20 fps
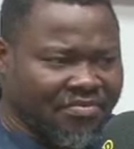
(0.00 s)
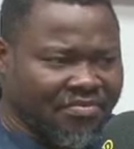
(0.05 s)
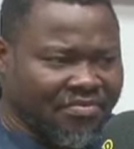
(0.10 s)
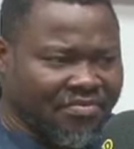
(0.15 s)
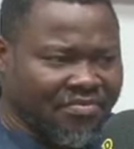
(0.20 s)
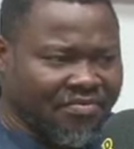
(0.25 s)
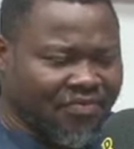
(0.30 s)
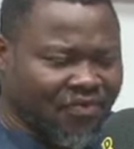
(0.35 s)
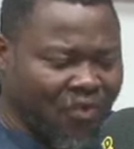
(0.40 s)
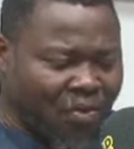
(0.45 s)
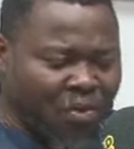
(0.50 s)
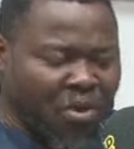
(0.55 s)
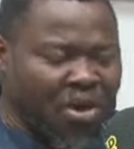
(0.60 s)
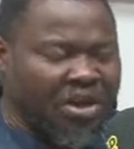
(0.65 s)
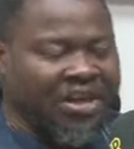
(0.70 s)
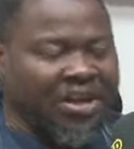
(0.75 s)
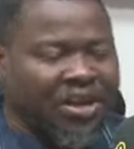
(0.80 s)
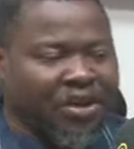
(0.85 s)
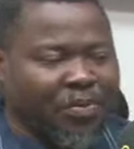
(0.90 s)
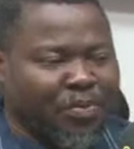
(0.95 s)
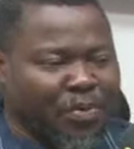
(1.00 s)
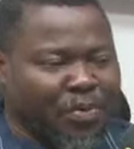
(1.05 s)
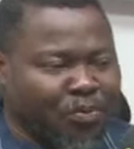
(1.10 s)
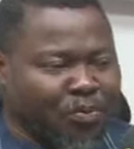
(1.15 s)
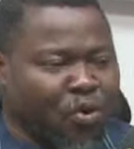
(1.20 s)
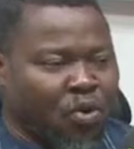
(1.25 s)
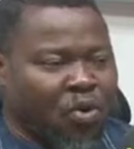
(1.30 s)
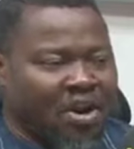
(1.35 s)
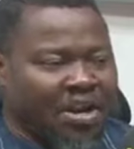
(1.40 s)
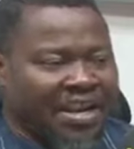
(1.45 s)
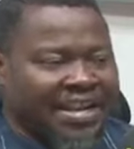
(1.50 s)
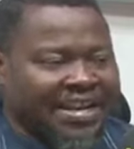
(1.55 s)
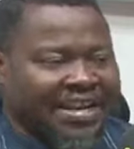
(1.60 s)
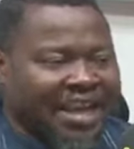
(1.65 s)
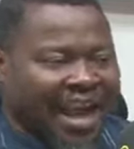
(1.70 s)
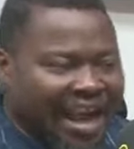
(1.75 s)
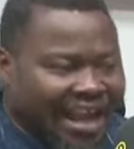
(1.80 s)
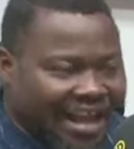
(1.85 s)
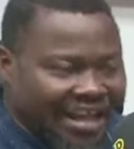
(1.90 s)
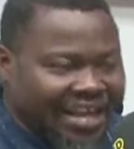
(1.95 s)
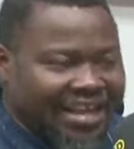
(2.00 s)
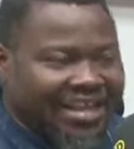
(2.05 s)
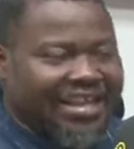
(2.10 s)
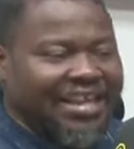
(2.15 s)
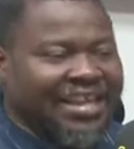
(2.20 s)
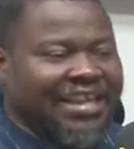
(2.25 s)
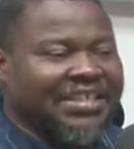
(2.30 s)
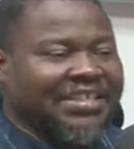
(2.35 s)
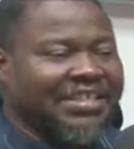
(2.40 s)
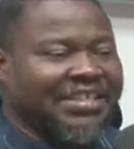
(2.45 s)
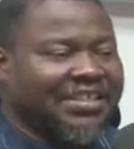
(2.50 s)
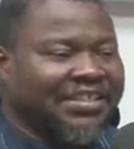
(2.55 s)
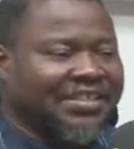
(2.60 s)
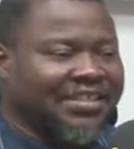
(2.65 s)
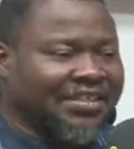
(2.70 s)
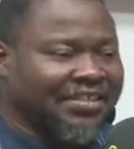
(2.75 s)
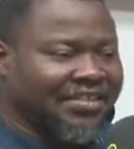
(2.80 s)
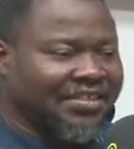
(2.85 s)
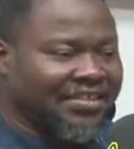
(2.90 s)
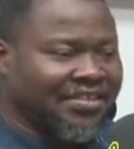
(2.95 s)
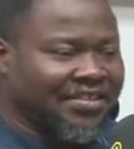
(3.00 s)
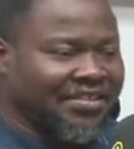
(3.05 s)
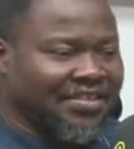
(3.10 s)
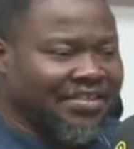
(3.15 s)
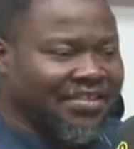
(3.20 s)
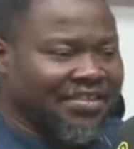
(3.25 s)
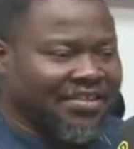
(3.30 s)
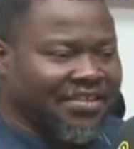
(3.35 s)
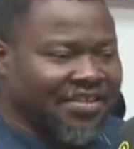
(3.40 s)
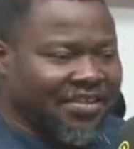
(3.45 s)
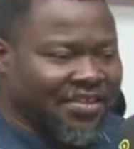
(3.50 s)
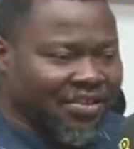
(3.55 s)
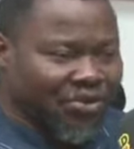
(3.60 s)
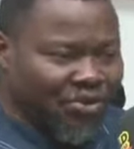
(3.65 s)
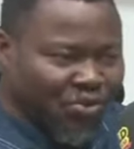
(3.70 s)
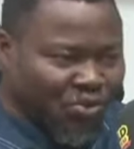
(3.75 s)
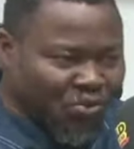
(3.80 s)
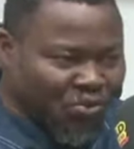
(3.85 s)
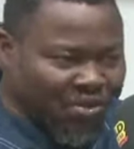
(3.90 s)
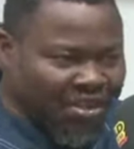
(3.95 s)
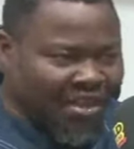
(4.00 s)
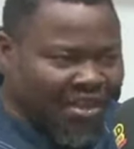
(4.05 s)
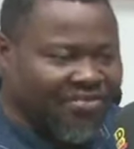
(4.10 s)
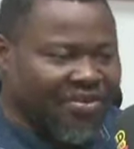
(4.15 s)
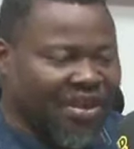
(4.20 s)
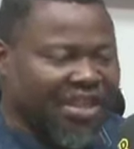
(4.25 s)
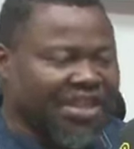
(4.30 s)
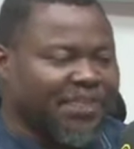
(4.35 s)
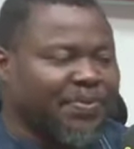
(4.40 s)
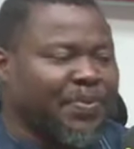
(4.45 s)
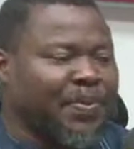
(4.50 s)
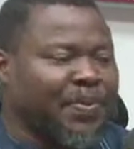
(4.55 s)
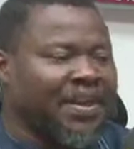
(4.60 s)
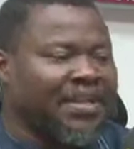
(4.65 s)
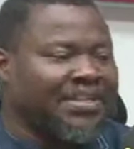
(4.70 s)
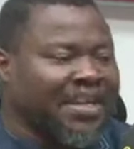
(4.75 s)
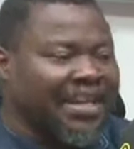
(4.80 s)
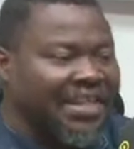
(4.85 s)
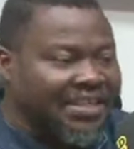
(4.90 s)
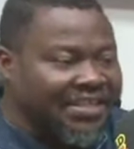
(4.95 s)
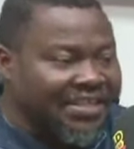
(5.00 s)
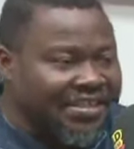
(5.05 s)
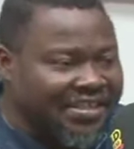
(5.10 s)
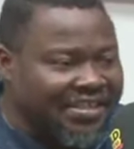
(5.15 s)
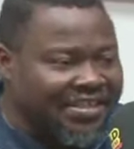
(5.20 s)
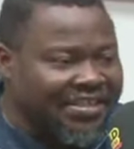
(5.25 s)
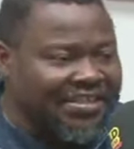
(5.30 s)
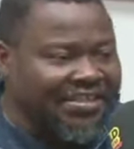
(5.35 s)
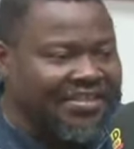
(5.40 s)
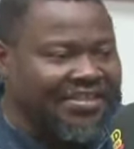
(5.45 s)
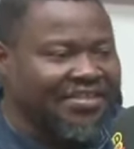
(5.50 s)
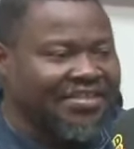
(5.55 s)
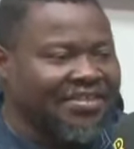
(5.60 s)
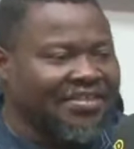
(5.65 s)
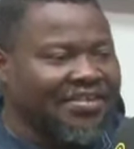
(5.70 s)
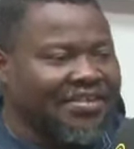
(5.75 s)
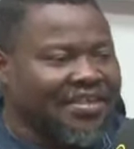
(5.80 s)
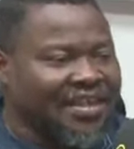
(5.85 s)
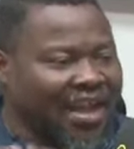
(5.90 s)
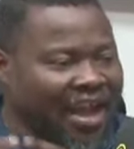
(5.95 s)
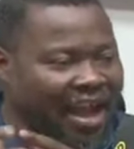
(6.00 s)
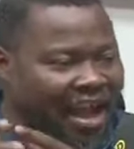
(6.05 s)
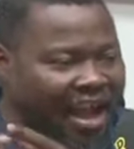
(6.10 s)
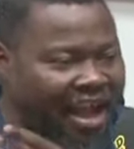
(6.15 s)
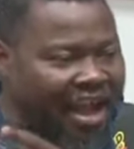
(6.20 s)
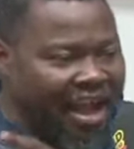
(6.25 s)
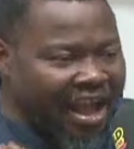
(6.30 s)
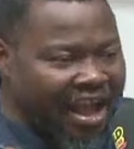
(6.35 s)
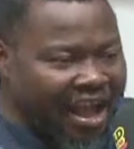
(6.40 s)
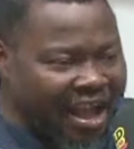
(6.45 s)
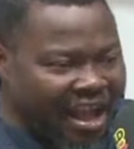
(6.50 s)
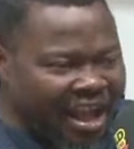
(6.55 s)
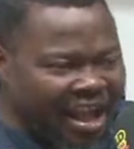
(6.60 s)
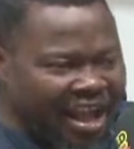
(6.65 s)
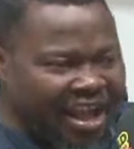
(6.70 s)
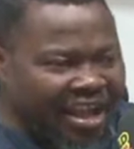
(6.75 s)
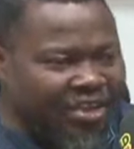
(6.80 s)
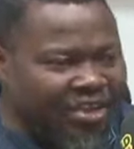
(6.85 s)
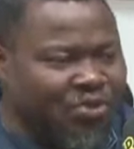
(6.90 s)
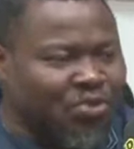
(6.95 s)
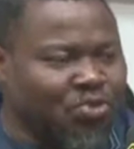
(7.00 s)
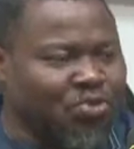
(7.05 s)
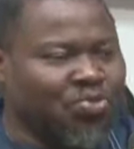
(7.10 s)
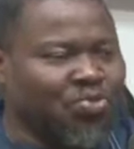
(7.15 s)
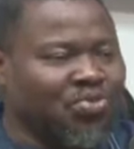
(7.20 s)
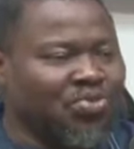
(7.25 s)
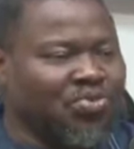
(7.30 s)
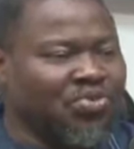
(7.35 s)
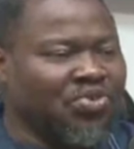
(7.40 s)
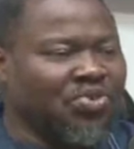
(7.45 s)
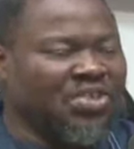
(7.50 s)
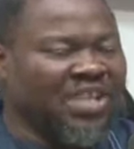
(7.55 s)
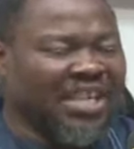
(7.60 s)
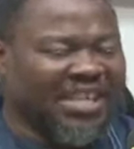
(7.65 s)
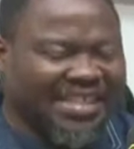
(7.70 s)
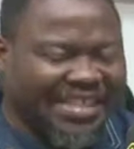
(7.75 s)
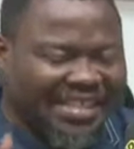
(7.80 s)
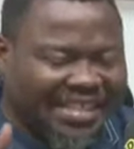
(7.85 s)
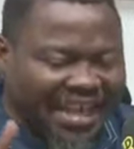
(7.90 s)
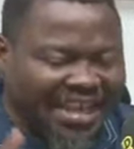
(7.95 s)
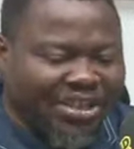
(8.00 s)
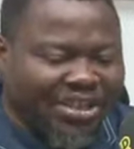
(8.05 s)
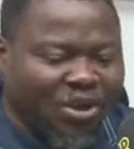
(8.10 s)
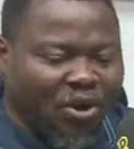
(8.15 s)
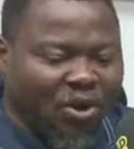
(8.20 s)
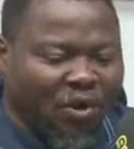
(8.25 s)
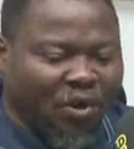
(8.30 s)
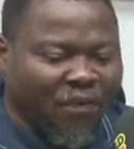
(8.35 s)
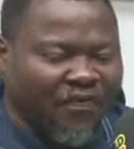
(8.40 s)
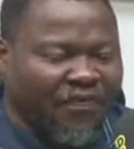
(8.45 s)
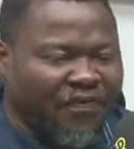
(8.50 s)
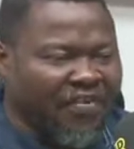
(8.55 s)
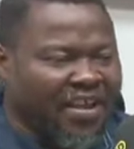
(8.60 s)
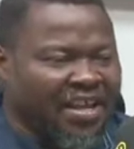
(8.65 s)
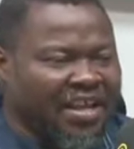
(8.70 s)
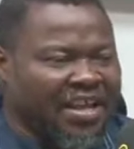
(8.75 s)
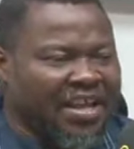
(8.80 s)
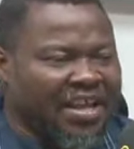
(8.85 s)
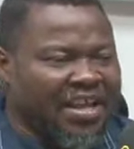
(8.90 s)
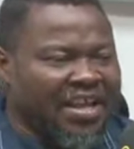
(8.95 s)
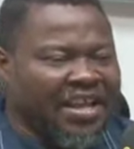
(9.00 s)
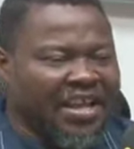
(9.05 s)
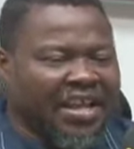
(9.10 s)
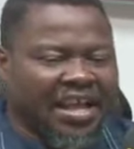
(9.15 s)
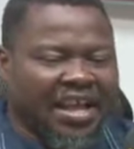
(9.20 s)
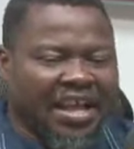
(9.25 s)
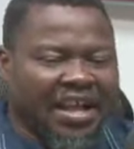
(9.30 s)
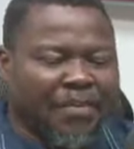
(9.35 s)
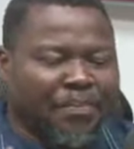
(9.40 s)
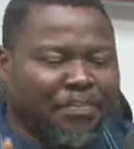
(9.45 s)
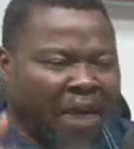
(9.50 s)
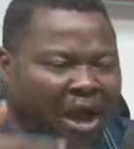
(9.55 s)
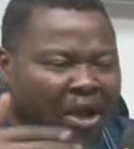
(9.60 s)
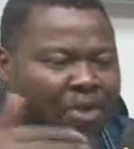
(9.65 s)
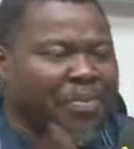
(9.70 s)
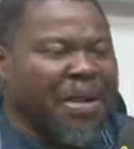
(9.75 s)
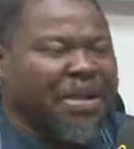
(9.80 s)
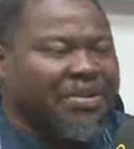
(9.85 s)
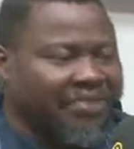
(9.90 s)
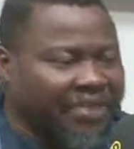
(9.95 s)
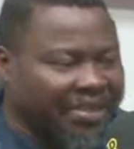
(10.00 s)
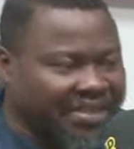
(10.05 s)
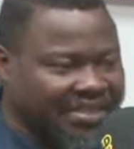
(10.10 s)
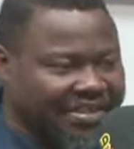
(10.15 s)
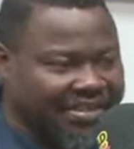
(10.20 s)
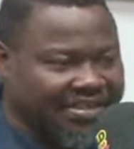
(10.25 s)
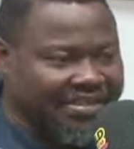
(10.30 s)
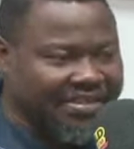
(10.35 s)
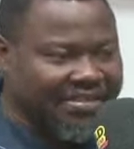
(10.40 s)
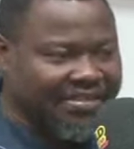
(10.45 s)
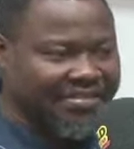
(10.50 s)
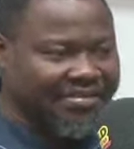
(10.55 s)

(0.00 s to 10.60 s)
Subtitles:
From what the people call the dark ages into the transparent ages, to the stage of biometrics,